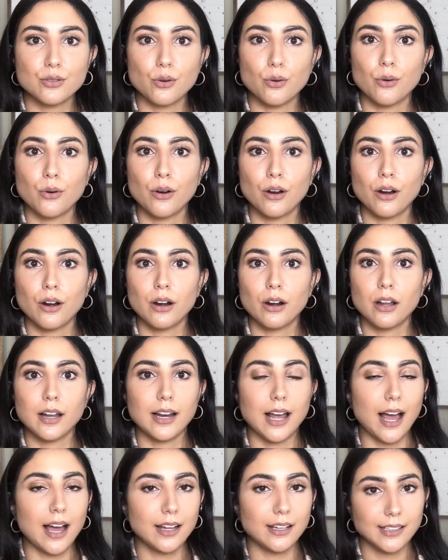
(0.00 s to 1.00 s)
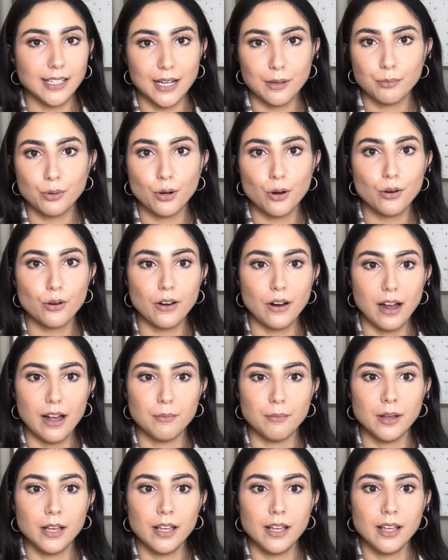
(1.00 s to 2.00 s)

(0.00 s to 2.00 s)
or an online program,